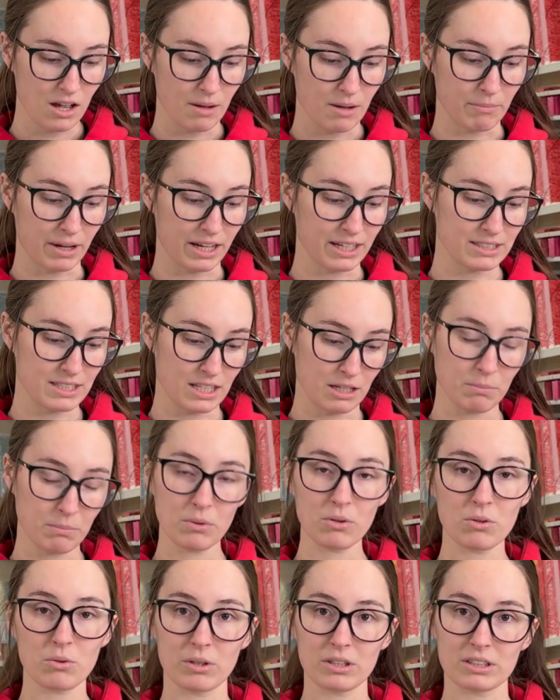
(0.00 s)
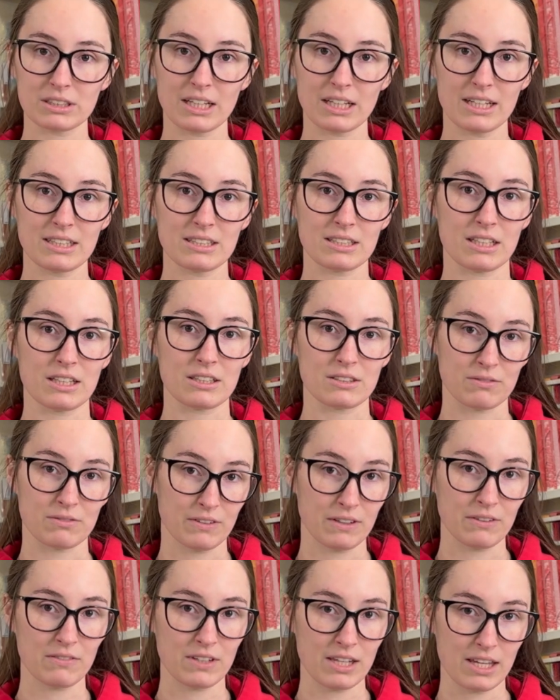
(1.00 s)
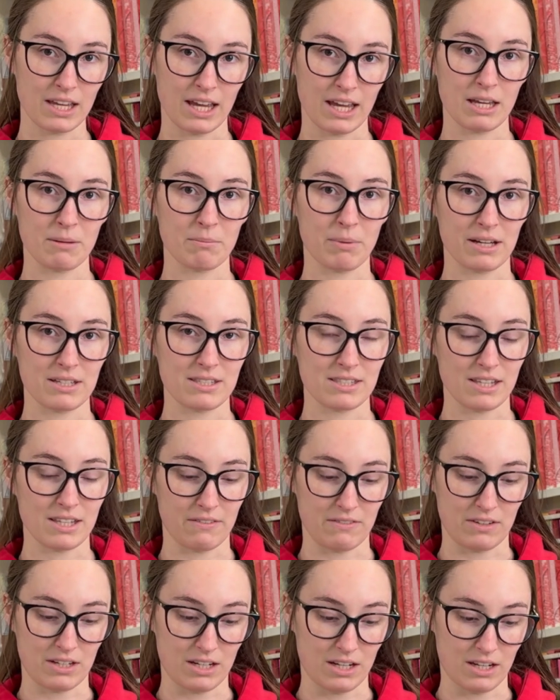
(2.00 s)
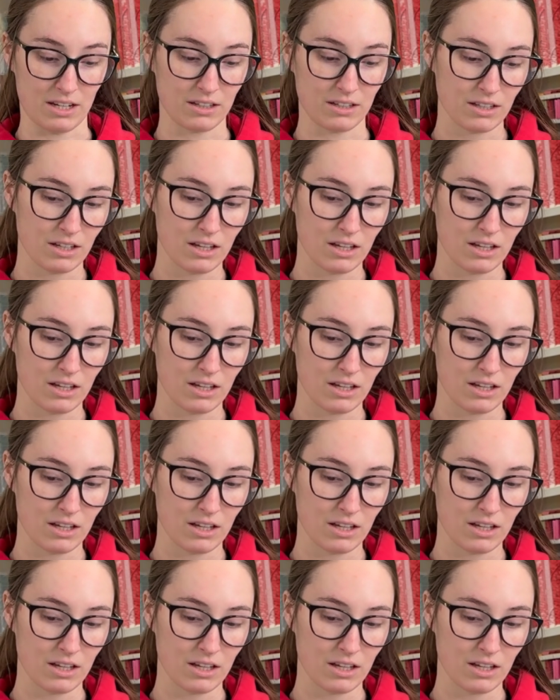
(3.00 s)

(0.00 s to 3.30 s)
My example quilt size is 58 by 70.